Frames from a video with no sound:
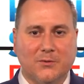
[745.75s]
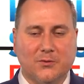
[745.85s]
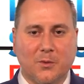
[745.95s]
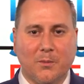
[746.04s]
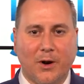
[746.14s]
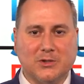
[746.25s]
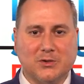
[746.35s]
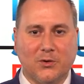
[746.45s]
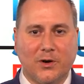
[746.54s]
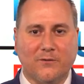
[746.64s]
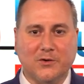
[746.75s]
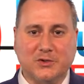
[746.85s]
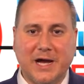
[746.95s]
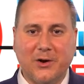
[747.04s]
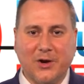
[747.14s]
through March 31st.
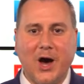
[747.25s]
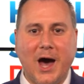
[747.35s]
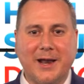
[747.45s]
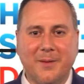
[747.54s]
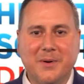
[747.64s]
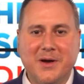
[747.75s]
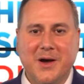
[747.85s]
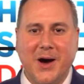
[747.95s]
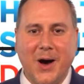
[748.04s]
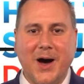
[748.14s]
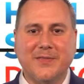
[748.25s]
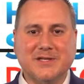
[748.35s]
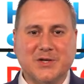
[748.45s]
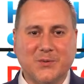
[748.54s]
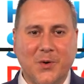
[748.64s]
So now you're caught up on
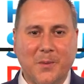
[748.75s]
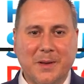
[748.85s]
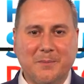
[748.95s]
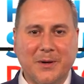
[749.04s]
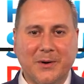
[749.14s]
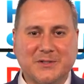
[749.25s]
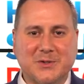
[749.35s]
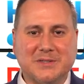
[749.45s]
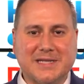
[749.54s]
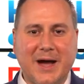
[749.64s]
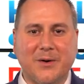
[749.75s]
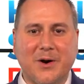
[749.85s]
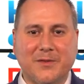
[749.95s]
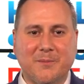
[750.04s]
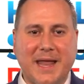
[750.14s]
this enrollment period. So it's now
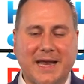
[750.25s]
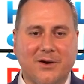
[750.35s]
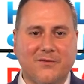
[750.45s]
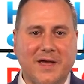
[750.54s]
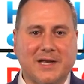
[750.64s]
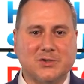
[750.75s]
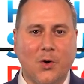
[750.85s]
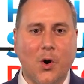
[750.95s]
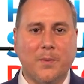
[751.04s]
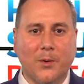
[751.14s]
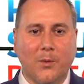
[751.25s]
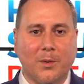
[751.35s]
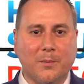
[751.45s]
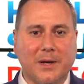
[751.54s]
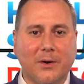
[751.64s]
called the Medicare Advantage Open
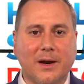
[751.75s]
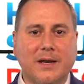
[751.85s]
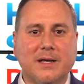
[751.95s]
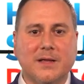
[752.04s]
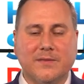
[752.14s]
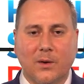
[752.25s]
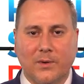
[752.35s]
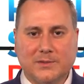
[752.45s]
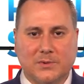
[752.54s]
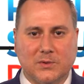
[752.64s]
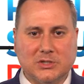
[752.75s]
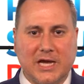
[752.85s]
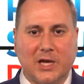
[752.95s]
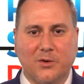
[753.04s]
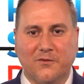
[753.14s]
Enrollment Period that runs between
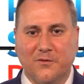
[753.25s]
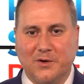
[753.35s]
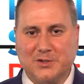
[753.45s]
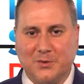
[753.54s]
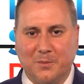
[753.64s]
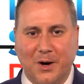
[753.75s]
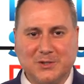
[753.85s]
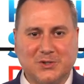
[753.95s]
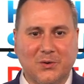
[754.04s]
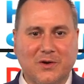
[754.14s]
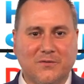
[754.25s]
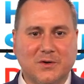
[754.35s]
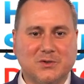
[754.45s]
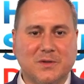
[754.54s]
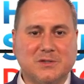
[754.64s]
January 1st through March
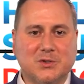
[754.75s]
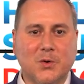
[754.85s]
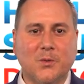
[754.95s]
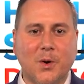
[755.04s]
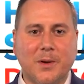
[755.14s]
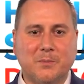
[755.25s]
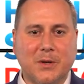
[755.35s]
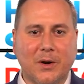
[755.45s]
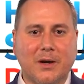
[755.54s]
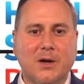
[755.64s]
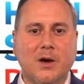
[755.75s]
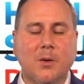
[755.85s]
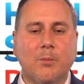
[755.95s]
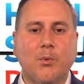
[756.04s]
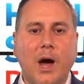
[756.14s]
31st. So this new enrollment period
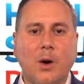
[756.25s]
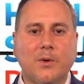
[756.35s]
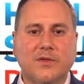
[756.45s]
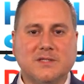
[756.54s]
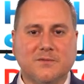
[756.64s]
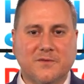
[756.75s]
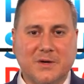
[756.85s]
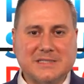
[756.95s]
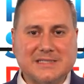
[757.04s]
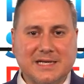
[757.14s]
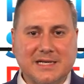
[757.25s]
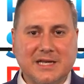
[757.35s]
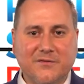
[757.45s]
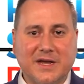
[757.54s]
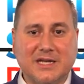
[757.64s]
brought with it some very
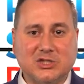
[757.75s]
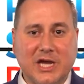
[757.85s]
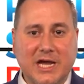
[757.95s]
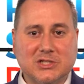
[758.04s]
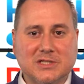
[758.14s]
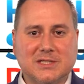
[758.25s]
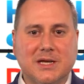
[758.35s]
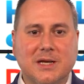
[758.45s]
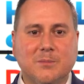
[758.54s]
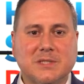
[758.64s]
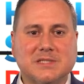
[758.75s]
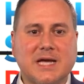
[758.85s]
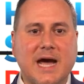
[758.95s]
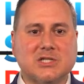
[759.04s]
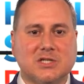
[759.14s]
significant changes
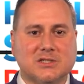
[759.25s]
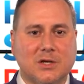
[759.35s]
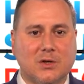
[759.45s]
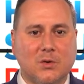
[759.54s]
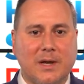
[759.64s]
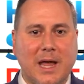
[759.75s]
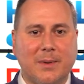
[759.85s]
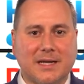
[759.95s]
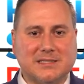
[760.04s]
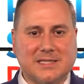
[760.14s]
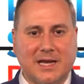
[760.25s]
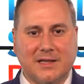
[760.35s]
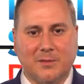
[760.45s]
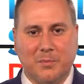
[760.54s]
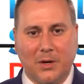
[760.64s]
besides just a new name and
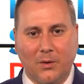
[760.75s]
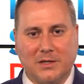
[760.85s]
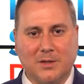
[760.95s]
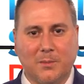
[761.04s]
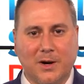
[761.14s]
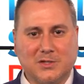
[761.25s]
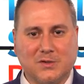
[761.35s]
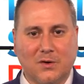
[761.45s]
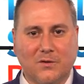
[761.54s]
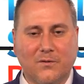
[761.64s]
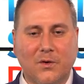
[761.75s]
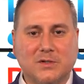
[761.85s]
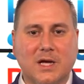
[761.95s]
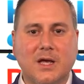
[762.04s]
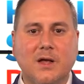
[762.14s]
extending the period to March
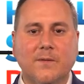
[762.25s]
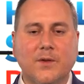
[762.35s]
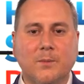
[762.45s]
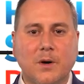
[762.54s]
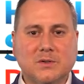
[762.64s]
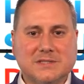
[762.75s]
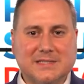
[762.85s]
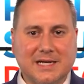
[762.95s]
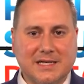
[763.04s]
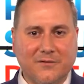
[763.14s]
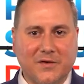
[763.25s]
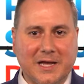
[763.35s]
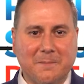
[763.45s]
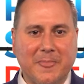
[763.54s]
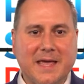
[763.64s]
31st. The most
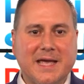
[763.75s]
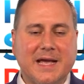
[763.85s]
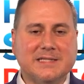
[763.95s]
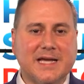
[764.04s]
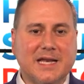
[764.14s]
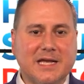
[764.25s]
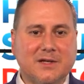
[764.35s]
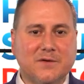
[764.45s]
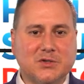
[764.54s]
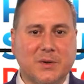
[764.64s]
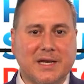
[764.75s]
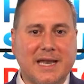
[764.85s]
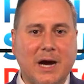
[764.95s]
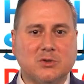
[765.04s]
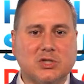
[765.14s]
significant is that an individual can
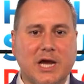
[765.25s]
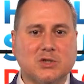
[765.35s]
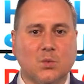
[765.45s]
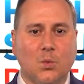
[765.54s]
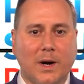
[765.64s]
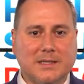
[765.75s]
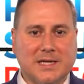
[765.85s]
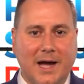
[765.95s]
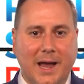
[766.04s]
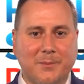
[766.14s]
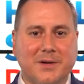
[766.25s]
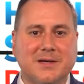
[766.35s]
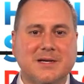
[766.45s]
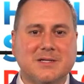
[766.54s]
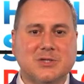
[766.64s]
now change one time
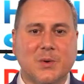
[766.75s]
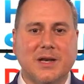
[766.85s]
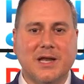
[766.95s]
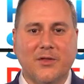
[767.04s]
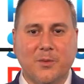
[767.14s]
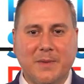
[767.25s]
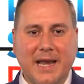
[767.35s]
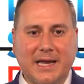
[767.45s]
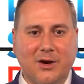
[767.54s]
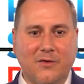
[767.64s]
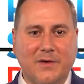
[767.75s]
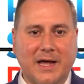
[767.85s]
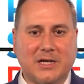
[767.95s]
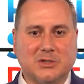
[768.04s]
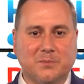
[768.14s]
to another Medicare
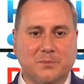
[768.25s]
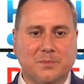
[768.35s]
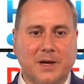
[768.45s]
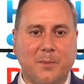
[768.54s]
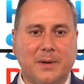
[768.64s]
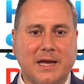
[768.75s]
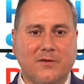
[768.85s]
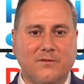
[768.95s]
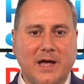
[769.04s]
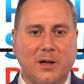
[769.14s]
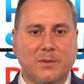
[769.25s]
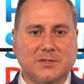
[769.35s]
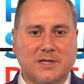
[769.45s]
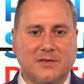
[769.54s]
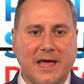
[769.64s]
Advantage company available
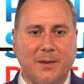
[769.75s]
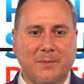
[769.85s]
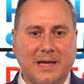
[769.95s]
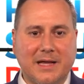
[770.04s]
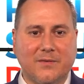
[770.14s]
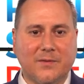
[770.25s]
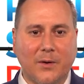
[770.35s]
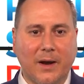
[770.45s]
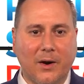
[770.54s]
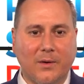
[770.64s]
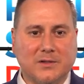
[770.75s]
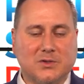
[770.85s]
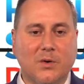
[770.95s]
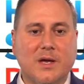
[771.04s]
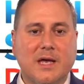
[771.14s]
to them in their area.
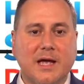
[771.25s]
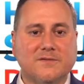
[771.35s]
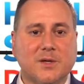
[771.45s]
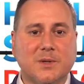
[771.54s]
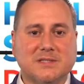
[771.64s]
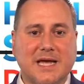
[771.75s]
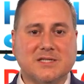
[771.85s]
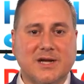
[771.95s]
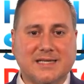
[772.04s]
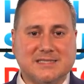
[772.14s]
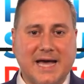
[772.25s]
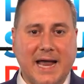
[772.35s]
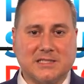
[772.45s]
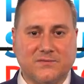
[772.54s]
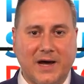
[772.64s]
So if someone, say, is not
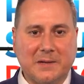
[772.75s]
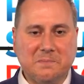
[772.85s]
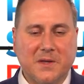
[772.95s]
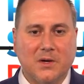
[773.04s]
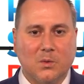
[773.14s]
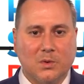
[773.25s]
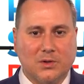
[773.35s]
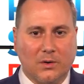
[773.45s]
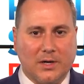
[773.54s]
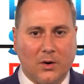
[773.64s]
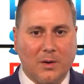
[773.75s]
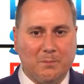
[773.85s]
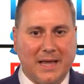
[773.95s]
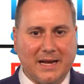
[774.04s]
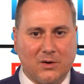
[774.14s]
satisfied with their current
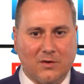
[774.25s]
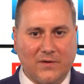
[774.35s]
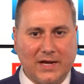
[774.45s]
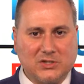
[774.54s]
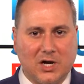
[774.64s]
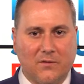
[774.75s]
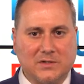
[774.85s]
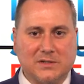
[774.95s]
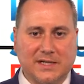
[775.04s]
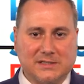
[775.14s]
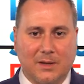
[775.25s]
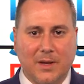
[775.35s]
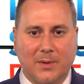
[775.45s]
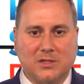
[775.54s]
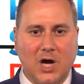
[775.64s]
Medicare Advantage coverage, let's say
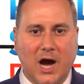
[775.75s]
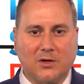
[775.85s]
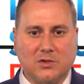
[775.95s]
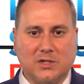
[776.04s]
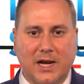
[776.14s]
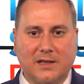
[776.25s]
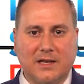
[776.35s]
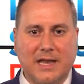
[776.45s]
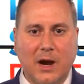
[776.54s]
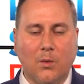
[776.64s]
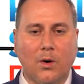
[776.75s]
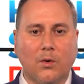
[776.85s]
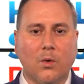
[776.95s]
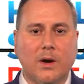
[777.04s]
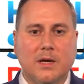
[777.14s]
maybe a doctor's not in the
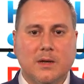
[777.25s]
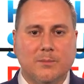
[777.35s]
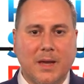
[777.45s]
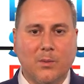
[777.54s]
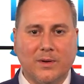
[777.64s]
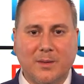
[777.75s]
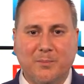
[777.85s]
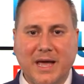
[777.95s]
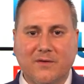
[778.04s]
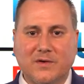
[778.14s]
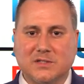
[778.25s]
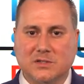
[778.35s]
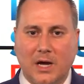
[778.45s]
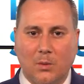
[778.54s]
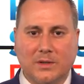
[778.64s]
network, or maybe one of the benefits
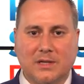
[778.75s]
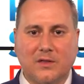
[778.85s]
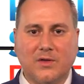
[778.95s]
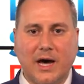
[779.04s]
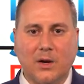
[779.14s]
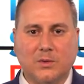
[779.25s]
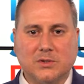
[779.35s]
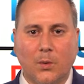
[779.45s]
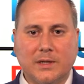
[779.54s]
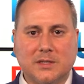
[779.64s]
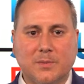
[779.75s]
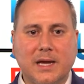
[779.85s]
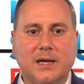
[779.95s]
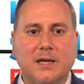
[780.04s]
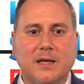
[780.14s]
is not what they thought it was going to
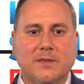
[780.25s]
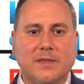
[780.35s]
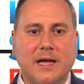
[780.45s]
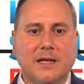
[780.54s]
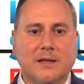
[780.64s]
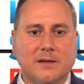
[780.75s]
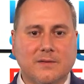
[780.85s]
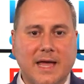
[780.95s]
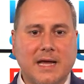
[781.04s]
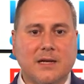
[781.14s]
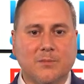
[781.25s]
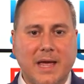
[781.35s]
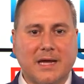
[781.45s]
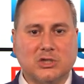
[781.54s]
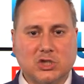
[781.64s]
be, they can
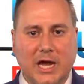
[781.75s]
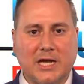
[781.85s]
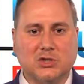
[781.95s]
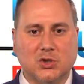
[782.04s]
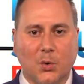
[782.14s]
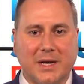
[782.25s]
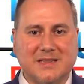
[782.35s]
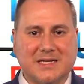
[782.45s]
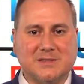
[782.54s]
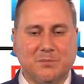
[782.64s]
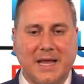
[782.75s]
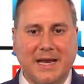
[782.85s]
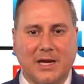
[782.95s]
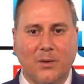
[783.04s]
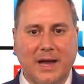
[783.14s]
make a change during this
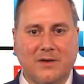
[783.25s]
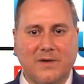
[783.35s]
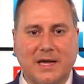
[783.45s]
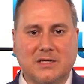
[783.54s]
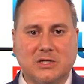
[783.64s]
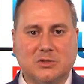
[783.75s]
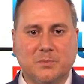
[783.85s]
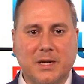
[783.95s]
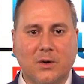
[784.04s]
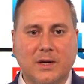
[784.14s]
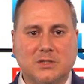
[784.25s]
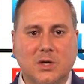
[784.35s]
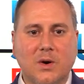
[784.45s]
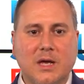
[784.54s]
Medicare Advantage period. So